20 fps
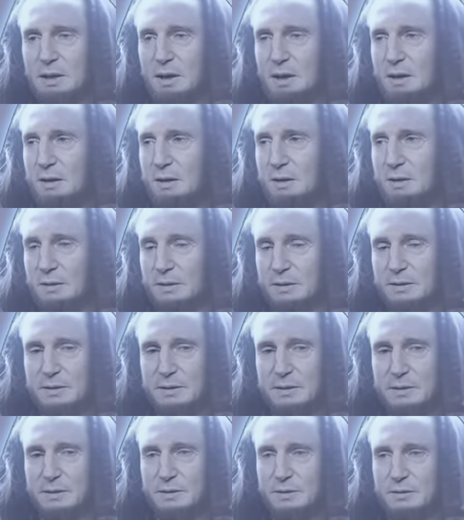Oh,
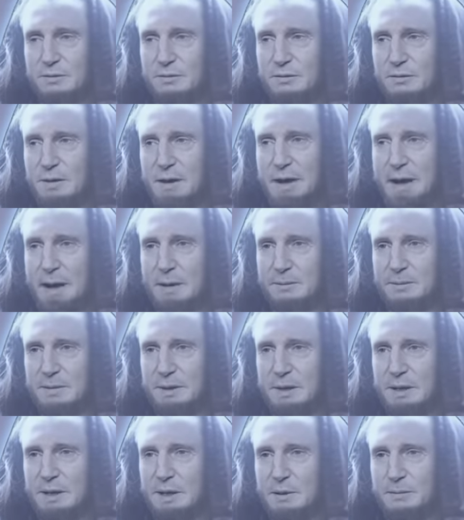crap.
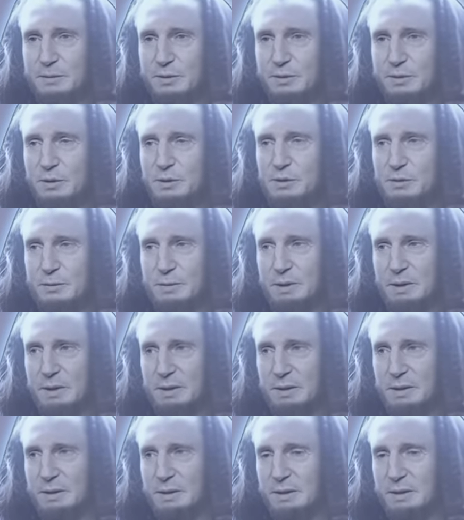They're gonna probe you.